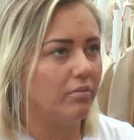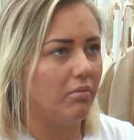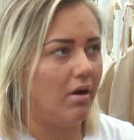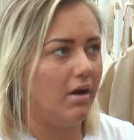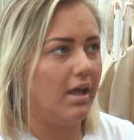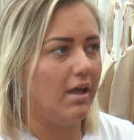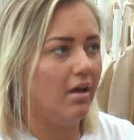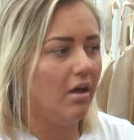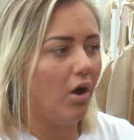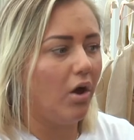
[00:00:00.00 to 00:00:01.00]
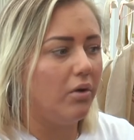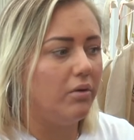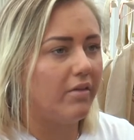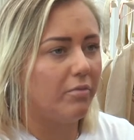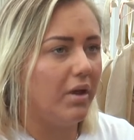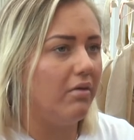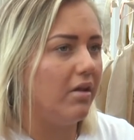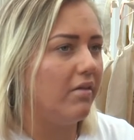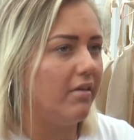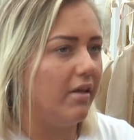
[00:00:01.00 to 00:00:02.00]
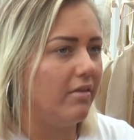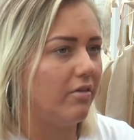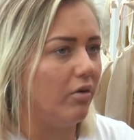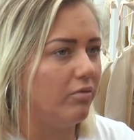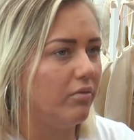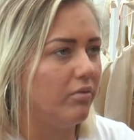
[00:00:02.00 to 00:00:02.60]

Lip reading: my own experiences of